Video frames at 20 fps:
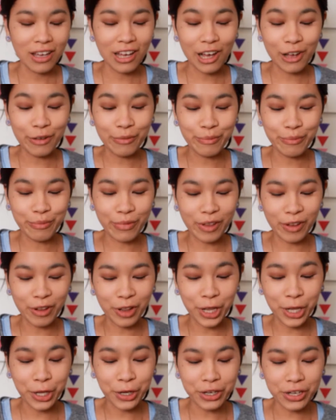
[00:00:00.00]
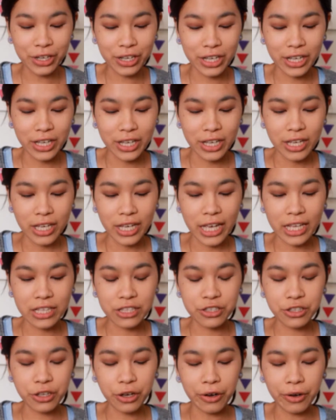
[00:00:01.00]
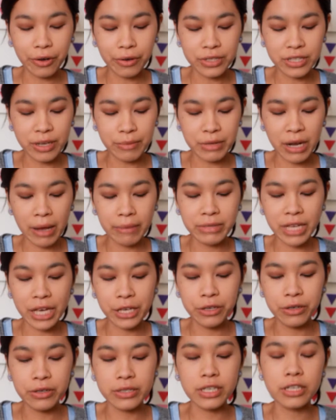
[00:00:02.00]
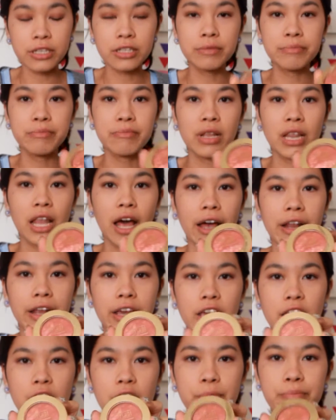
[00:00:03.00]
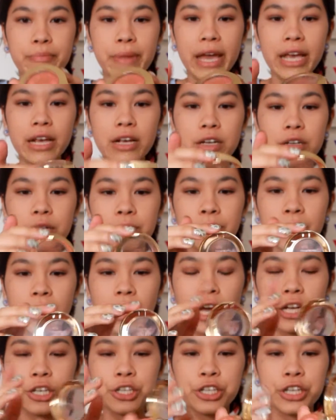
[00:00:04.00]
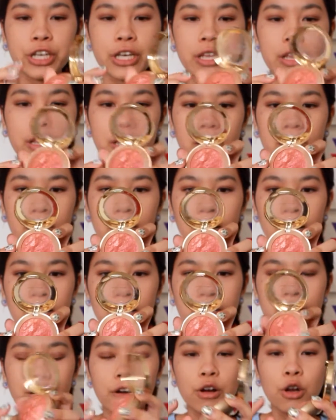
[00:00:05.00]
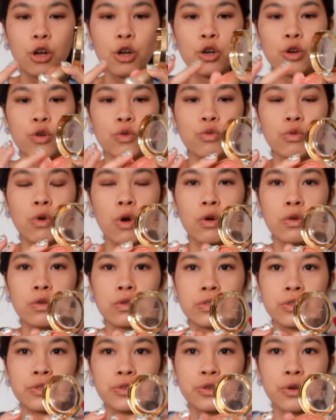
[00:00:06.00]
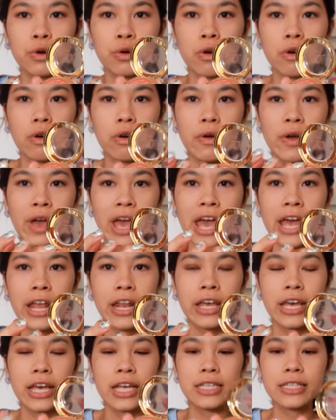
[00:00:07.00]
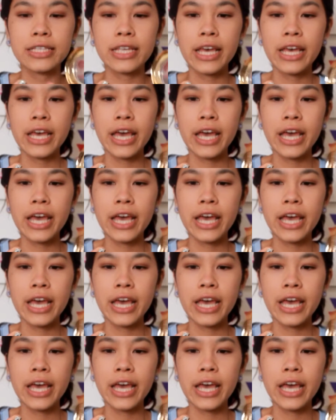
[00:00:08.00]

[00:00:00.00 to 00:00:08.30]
the look, and so sometimes I use this Milani Baked Blush in the color Rose Doro, and it's